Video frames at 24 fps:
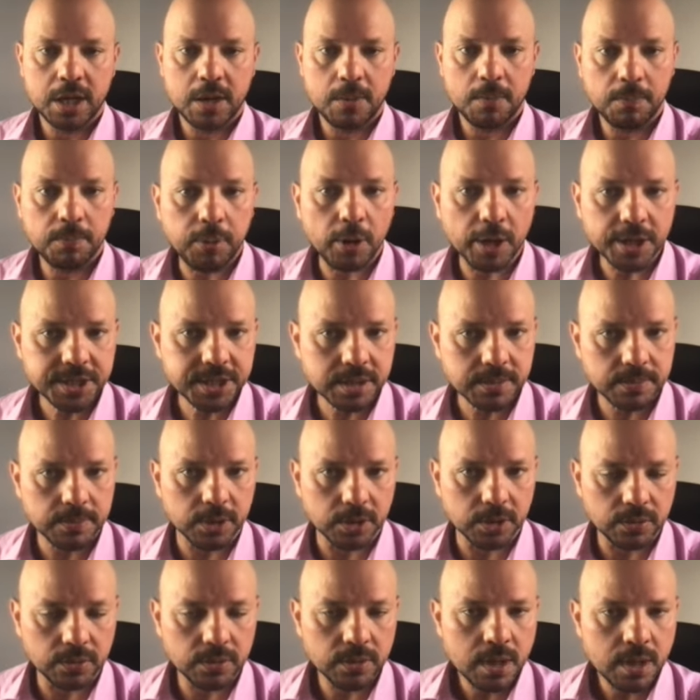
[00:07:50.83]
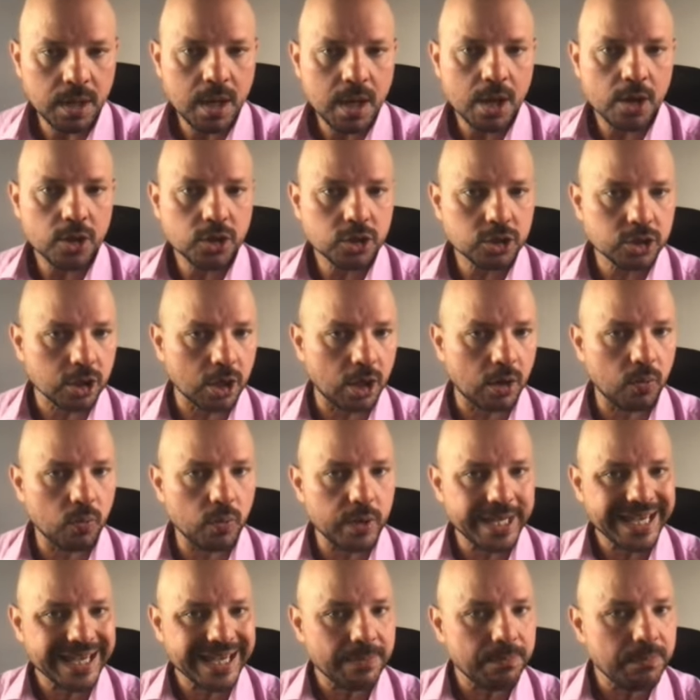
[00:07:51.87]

possible so we can